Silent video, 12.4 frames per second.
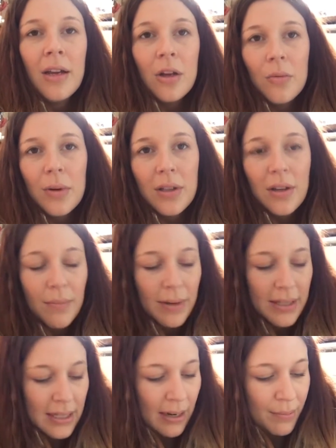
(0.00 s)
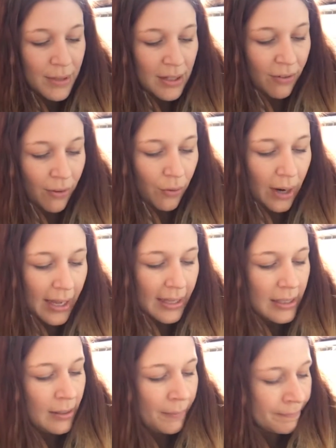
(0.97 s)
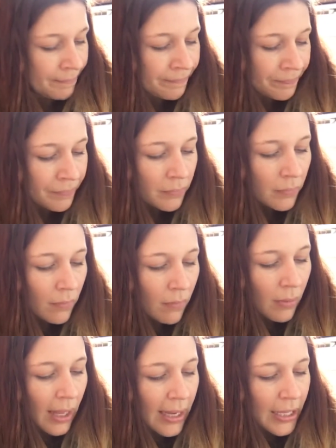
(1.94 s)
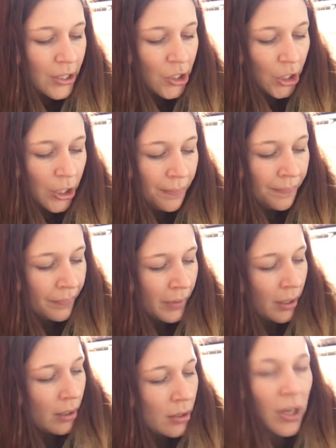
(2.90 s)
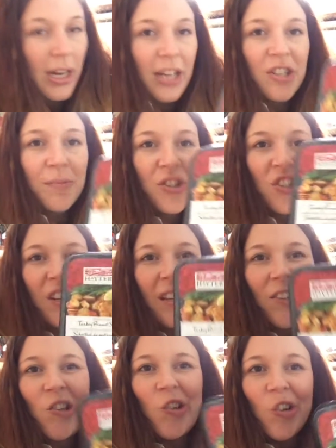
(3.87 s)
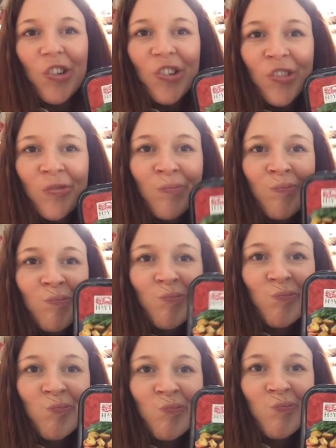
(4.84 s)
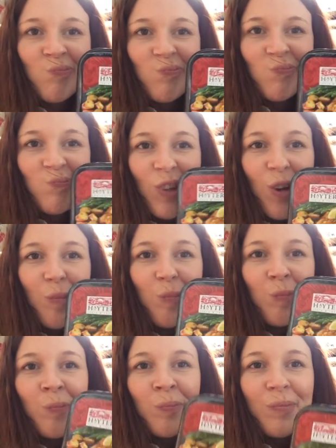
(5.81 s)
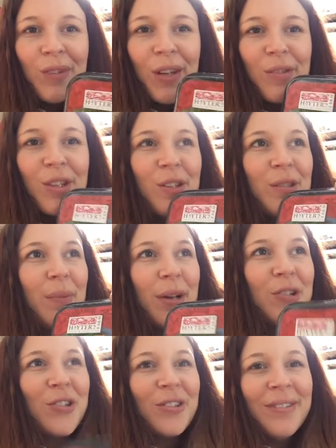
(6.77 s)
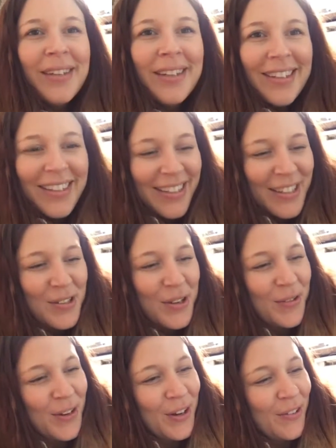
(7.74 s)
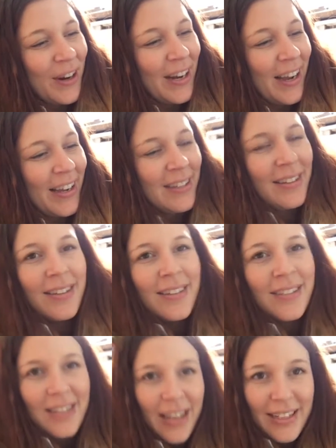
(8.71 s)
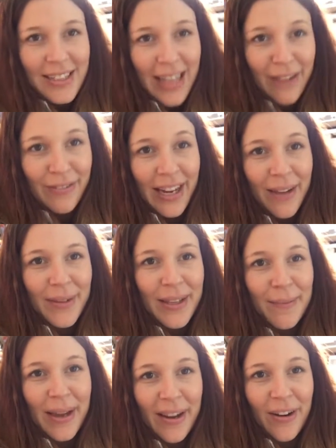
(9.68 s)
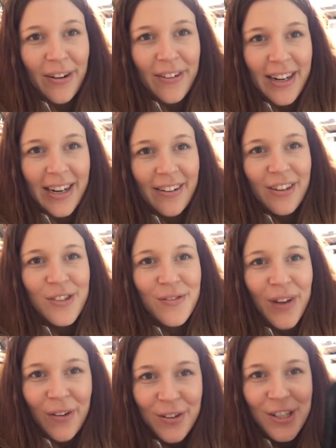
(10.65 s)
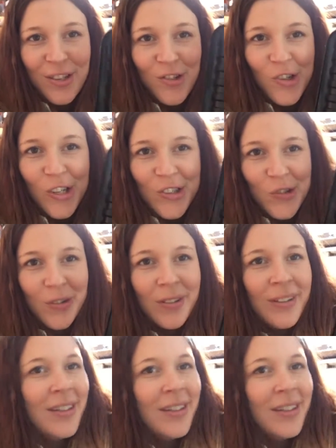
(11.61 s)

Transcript: when you can mix it up in different ways, it's good. So I got some schnitzel. Yep, it was on special, so I figured why not. Sly is laughing at me in the background right now because of how I said schnitzel.